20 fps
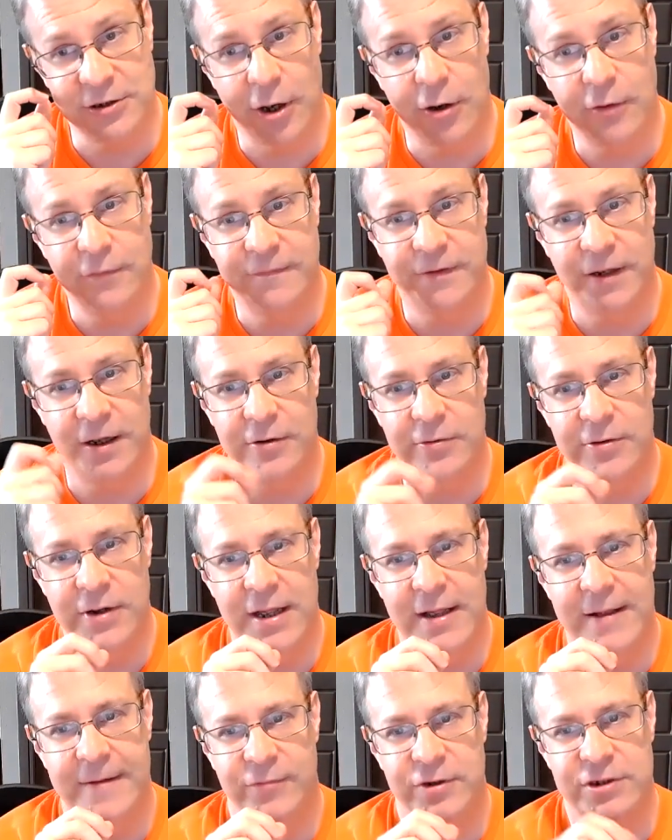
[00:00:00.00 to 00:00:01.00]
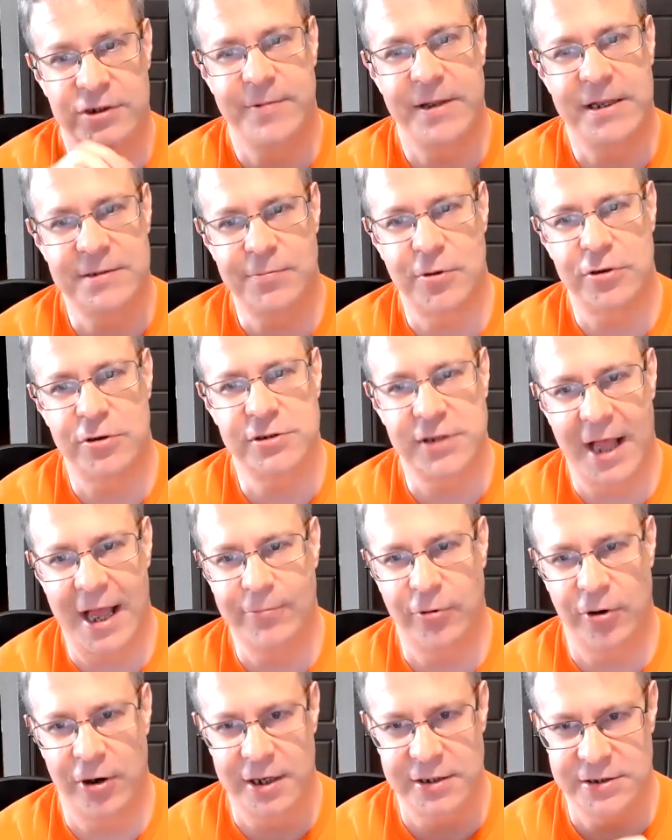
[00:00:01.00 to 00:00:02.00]
code flow, which means most
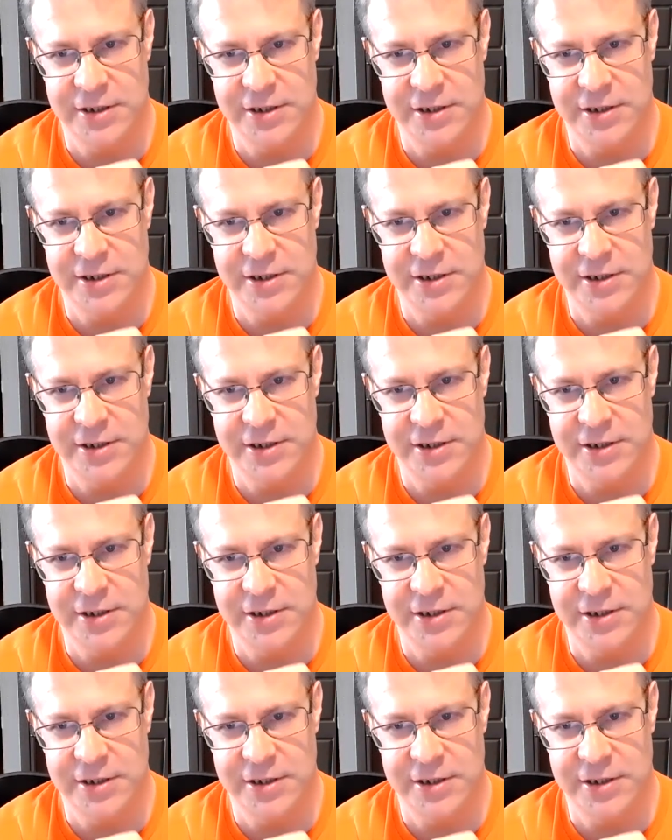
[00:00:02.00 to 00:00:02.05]
libraries